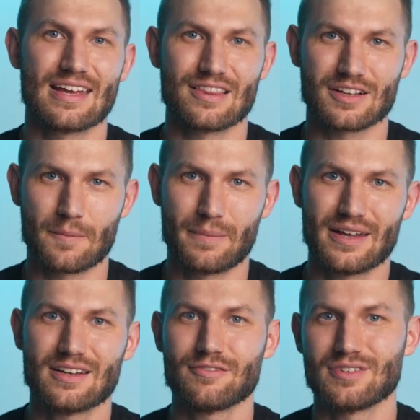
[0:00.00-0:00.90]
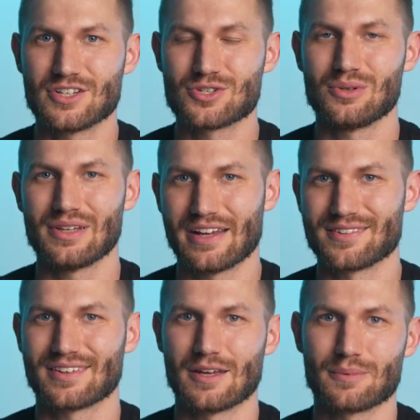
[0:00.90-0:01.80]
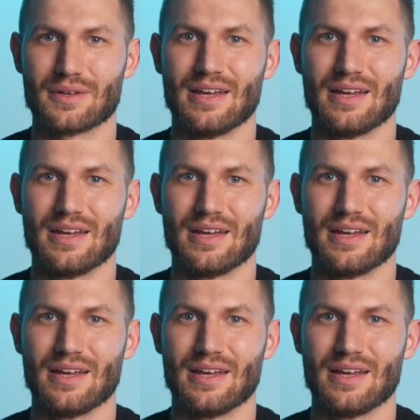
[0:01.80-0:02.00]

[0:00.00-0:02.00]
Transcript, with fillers: in the competitive digital landscape.